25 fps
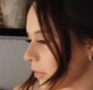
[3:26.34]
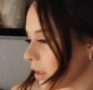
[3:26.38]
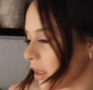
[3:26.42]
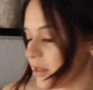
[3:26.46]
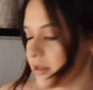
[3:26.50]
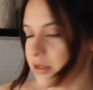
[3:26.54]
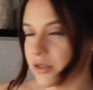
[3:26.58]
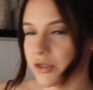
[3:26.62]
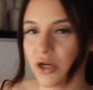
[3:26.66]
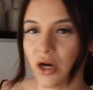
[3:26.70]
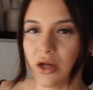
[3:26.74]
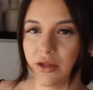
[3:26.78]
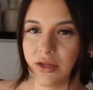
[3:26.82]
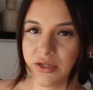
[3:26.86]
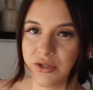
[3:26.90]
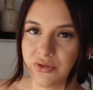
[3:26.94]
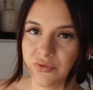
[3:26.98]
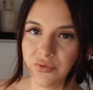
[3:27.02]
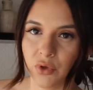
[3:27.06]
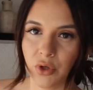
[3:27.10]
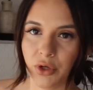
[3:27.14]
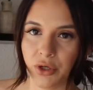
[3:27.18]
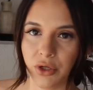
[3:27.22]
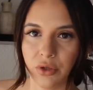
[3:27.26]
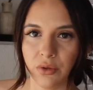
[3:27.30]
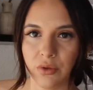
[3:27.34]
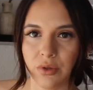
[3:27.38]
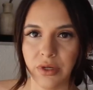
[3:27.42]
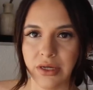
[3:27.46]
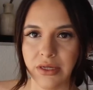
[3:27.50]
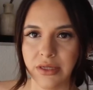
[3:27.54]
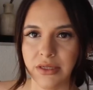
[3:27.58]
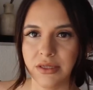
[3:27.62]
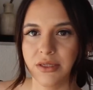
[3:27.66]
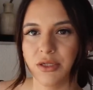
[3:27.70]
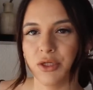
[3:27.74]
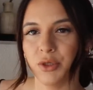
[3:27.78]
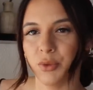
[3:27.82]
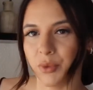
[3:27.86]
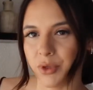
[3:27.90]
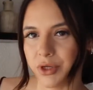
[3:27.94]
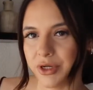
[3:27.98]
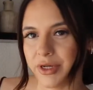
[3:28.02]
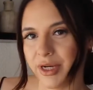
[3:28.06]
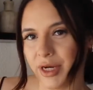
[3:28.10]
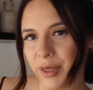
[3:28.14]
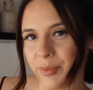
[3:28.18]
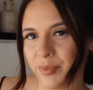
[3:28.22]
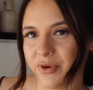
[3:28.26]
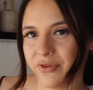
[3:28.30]
install this for you because you would
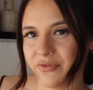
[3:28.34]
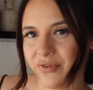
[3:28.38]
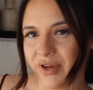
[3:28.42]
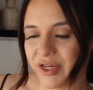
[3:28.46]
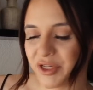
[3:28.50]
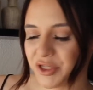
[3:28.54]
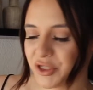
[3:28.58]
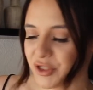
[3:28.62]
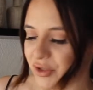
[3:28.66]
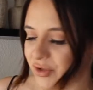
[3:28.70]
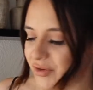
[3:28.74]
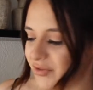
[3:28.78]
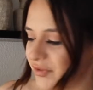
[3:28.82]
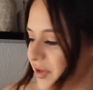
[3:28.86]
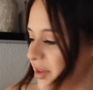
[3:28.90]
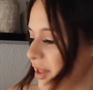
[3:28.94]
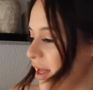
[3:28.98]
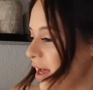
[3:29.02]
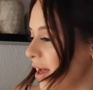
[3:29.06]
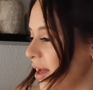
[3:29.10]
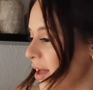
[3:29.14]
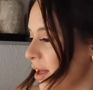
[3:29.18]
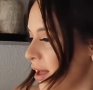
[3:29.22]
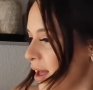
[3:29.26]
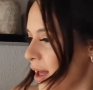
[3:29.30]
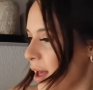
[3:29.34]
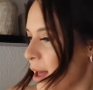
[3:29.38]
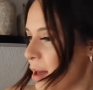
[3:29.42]
need a professional for that.